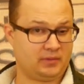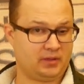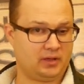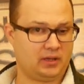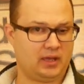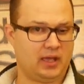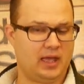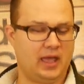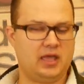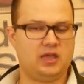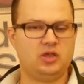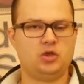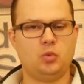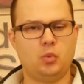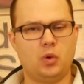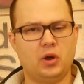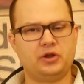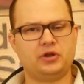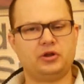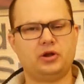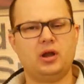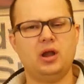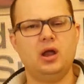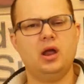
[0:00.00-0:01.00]
Okay, you
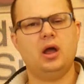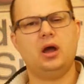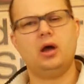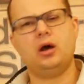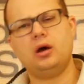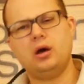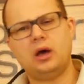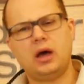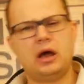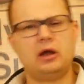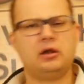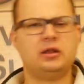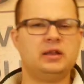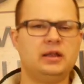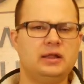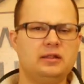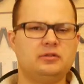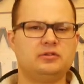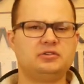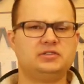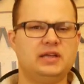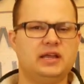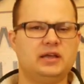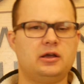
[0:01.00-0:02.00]
wonder, oh, how did
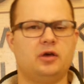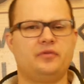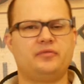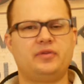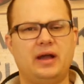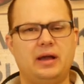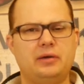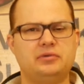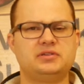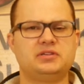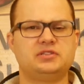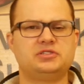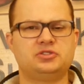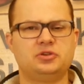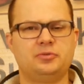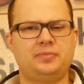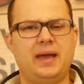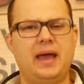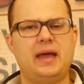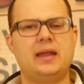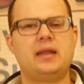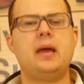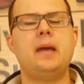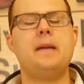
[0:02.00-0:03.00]
Hitler take over? How was it so
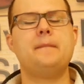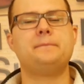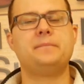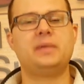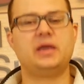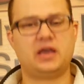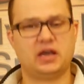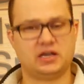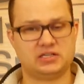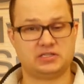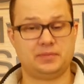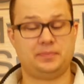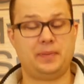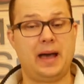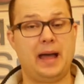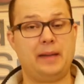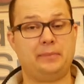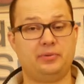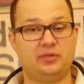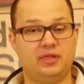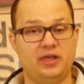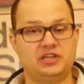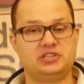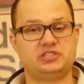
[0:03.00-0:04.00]
bad? Because the
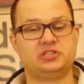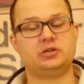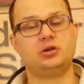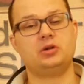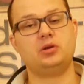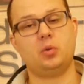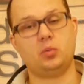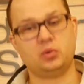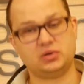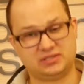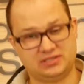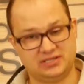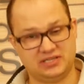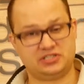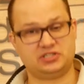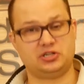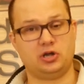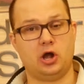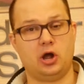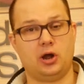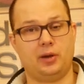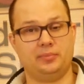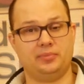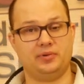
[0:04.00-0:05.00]
population was
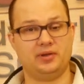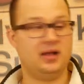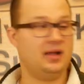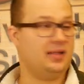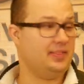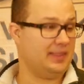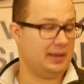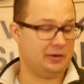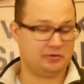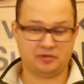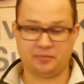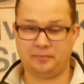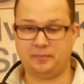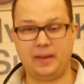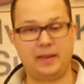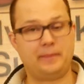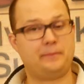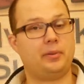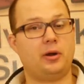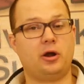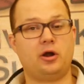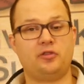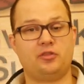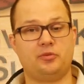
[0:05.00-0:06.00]
disarmed. That was a
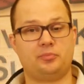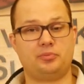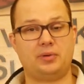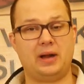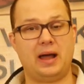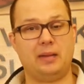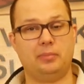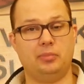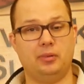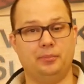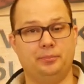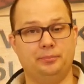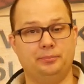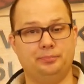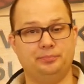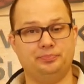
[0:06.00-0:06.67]
big part of the problem.